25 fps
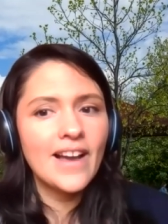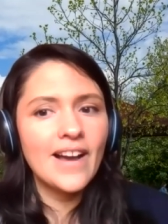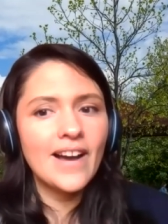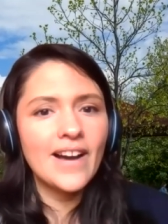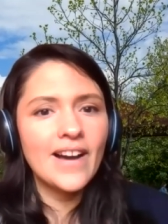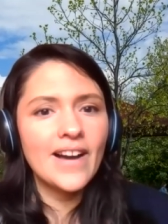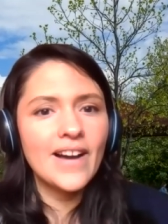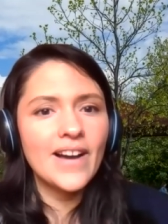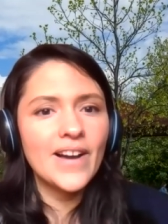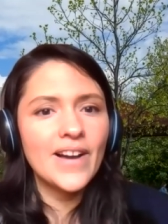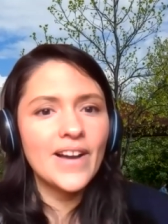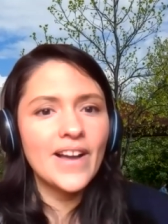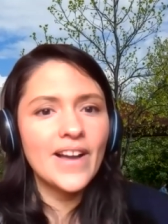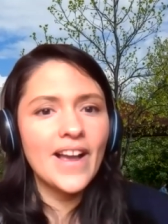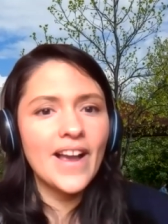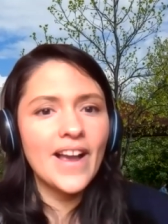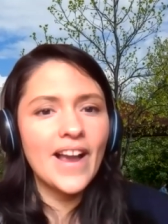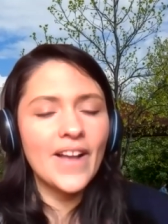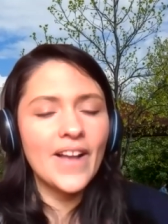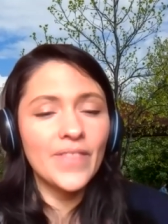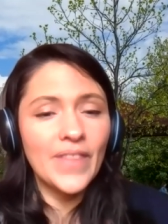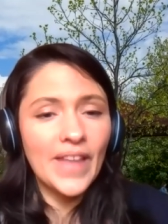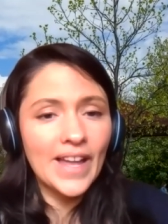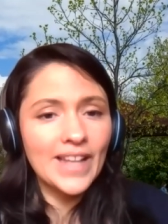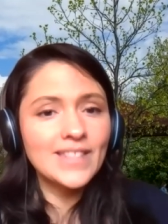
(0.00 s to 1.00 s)
Uh,
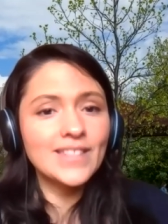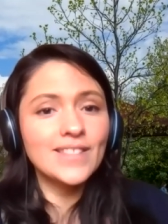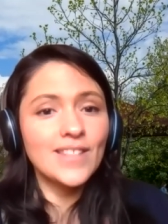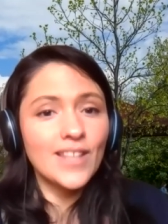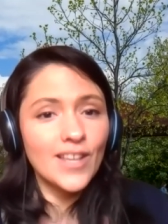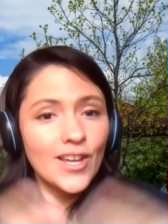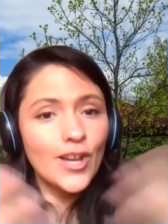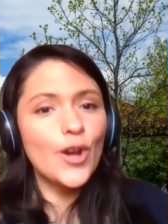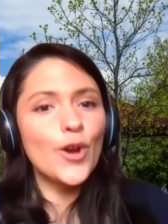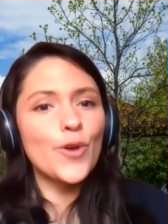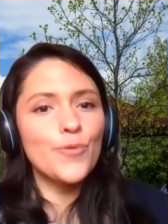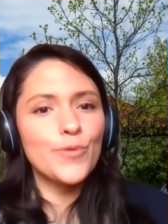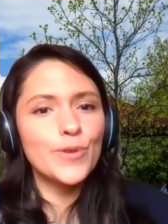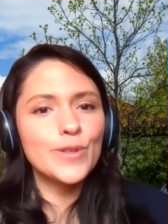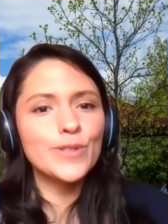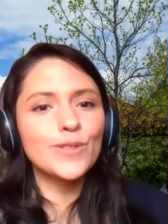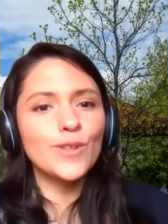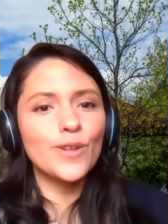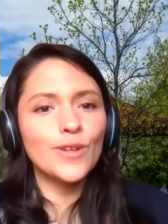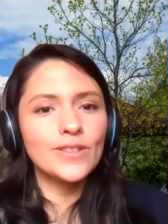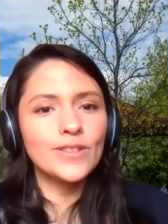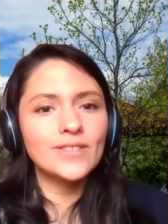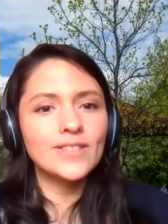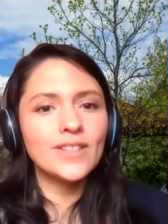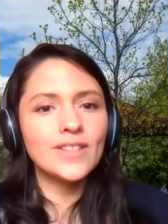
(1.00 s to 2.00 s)
and that's a
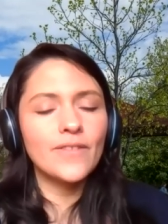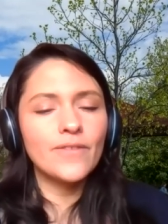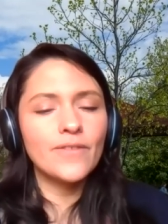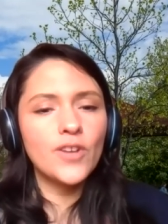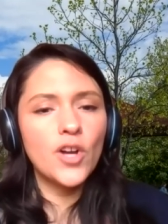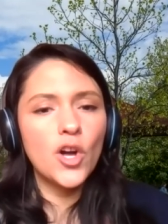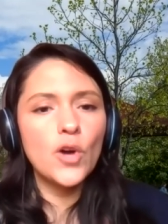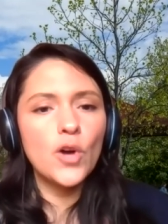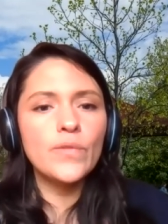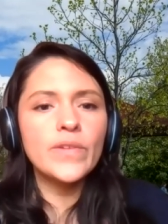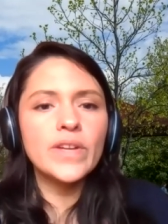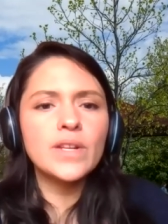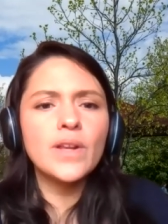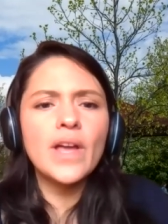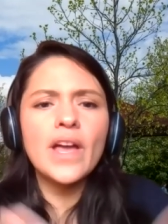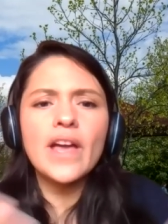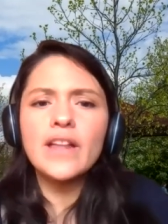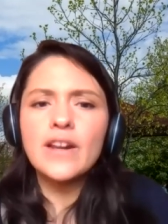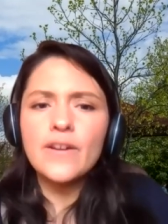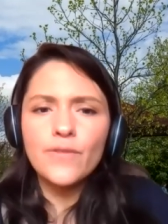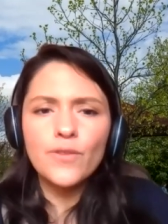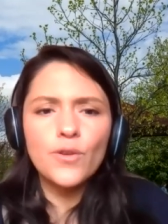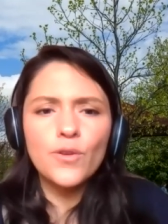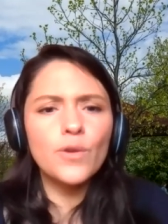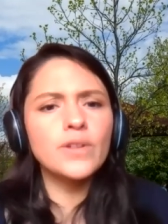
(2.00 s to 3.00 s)
result of COVID. And
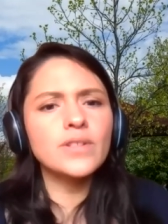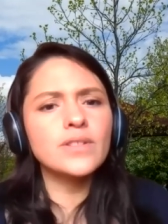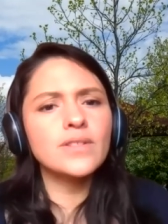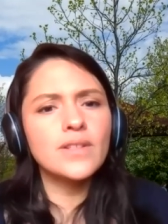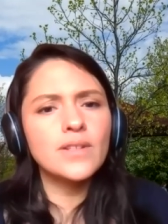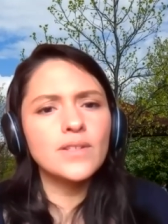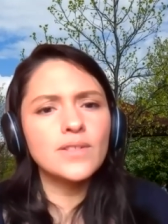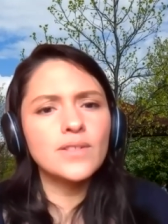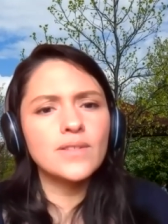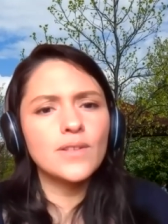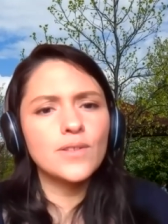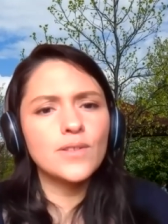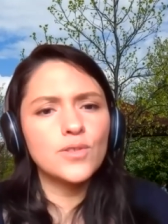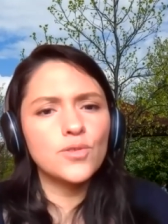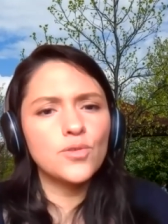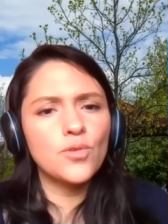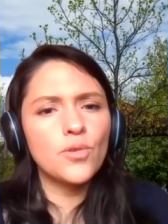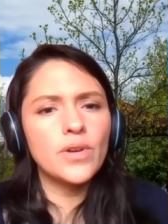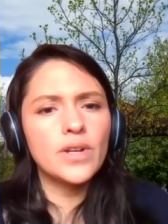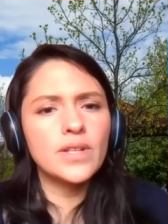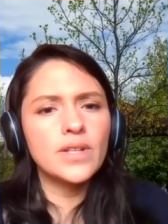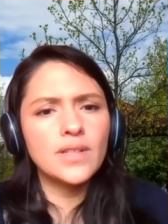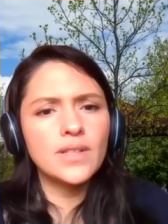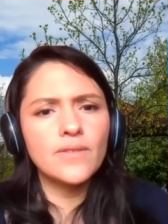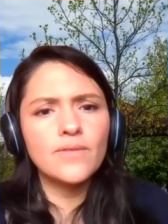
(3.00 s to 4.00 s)
of course, there's the
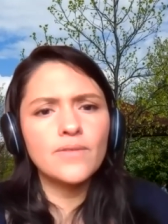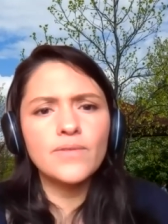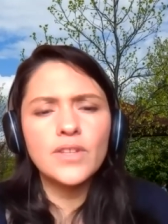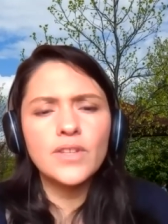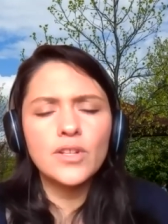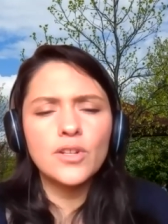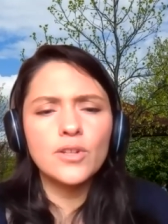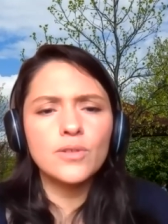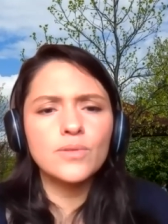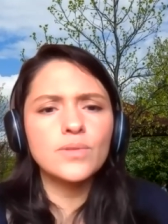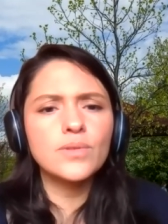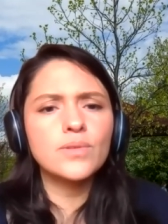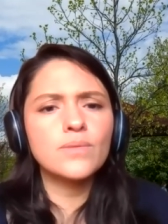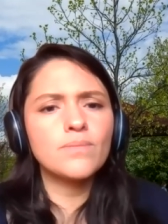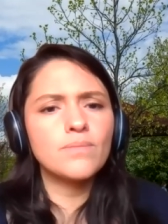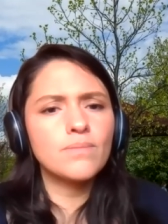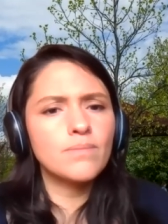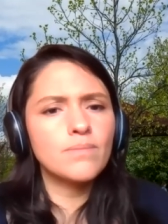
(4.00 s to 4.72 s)
stories of, you know,